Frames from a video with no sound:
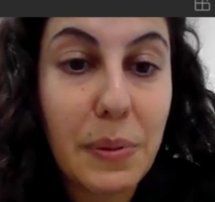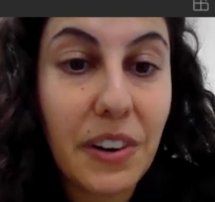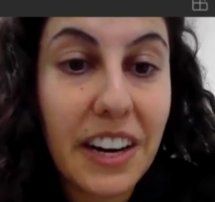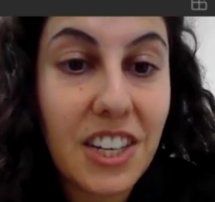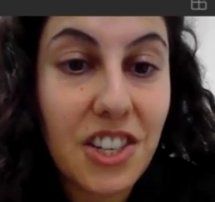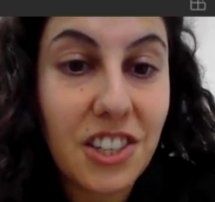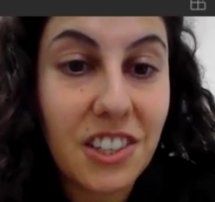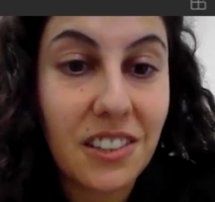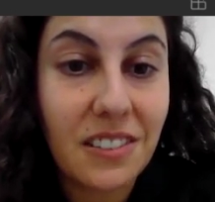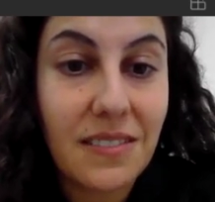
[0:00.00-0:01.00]

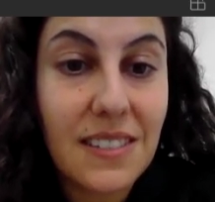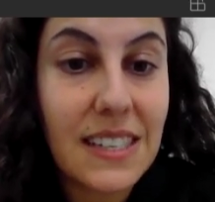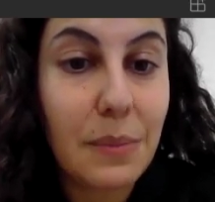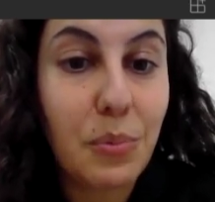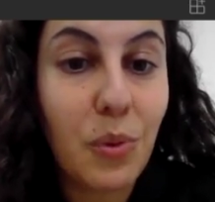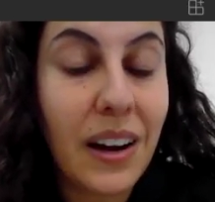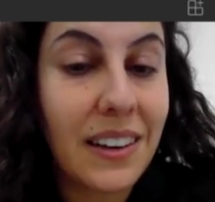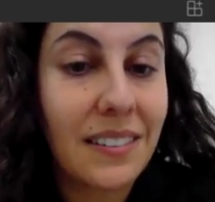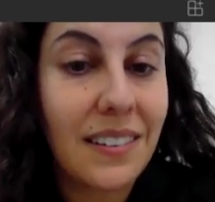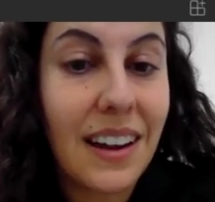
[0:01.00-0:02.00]
Preparation. Step
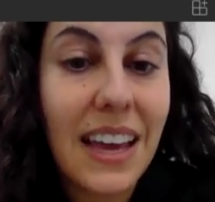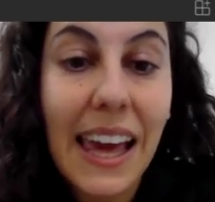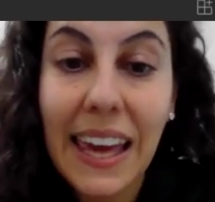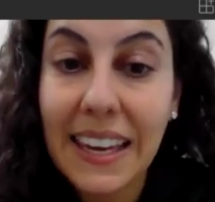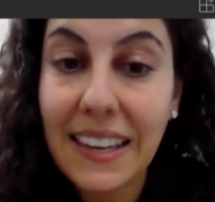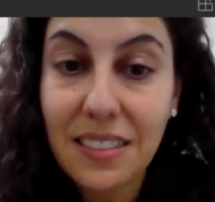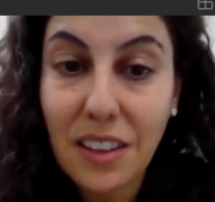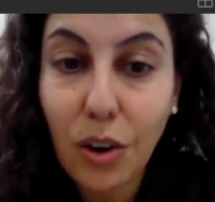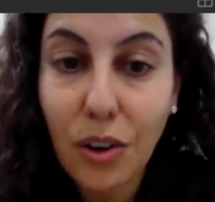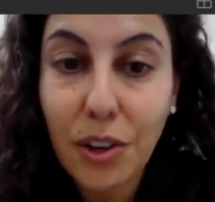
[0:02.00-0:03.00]
1,
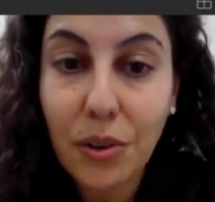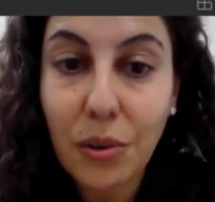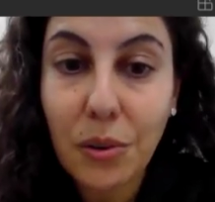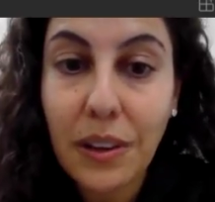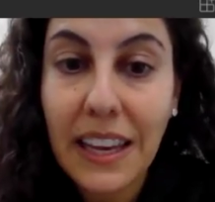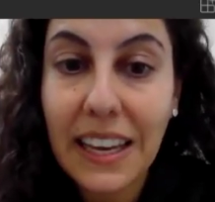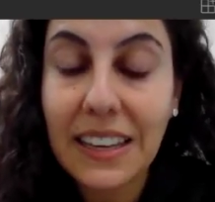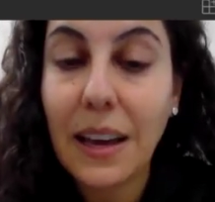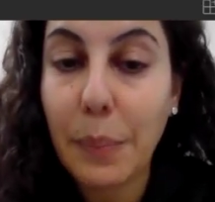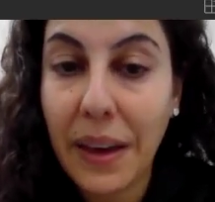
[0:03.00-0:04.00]
heat the oil
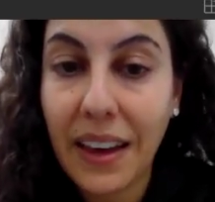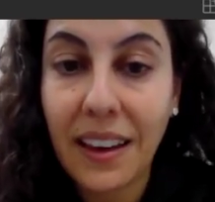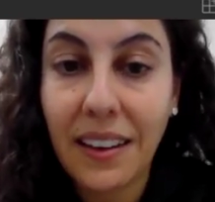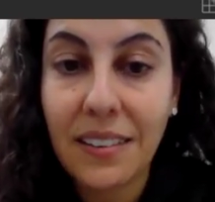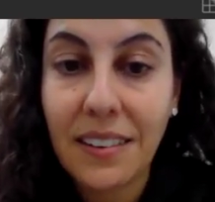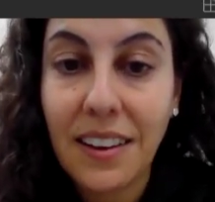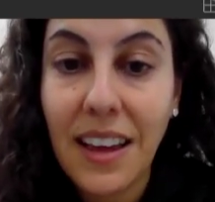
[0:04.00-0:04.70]
in a pan.